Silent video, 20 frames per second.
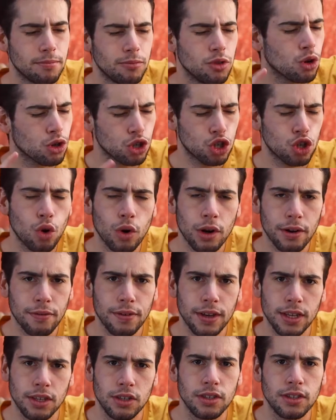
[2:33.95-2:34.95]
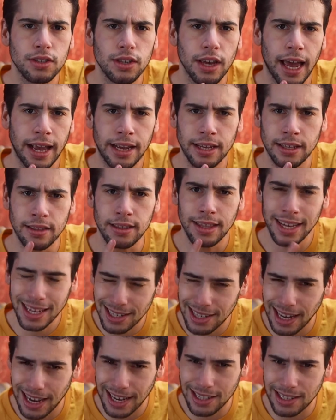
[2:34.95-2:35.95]
Not sure if it's to
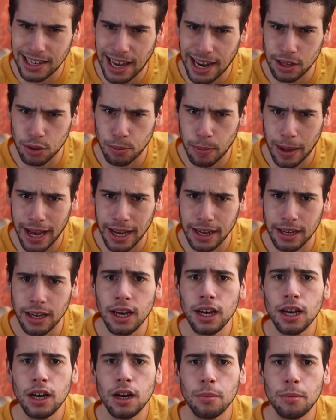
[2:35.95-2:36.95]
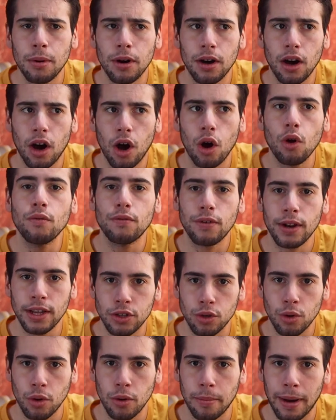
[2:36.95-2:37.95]
this exact bag, but
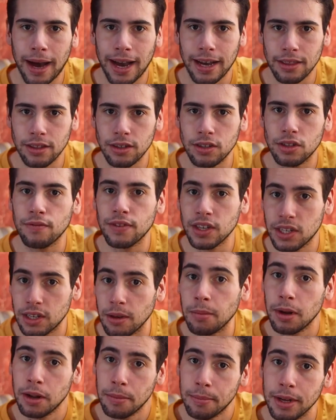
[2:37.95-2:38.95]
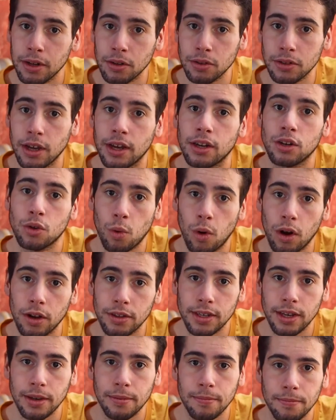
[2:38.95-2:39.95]
hopefully to a bag that's of a similar build and
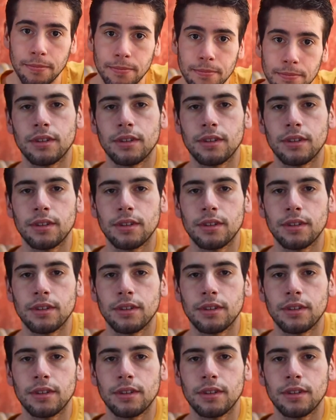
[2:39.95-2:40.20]
quality.